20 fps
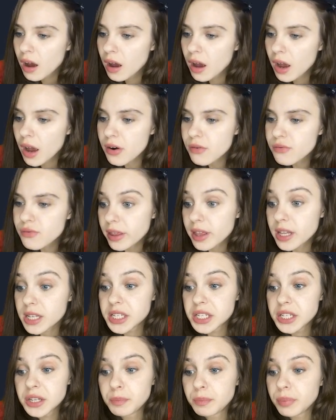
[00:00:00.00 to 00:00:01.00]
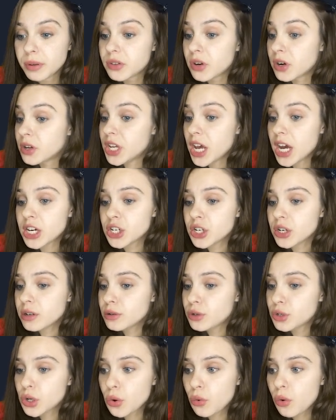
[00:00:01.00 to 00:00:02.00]
A rather simple transaction,
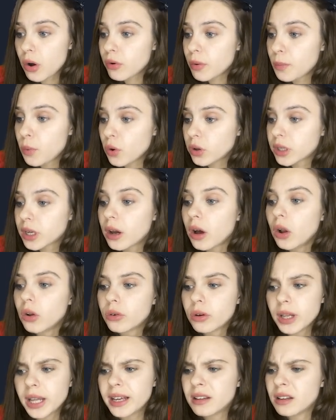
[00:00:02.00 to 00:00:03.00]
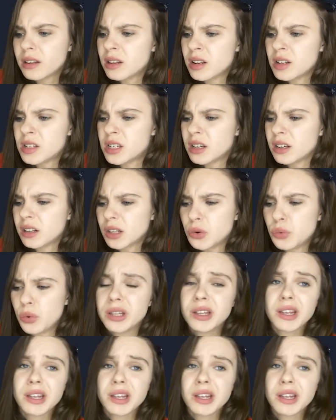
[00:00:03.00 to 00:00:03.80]
so our bot calculated the deal quite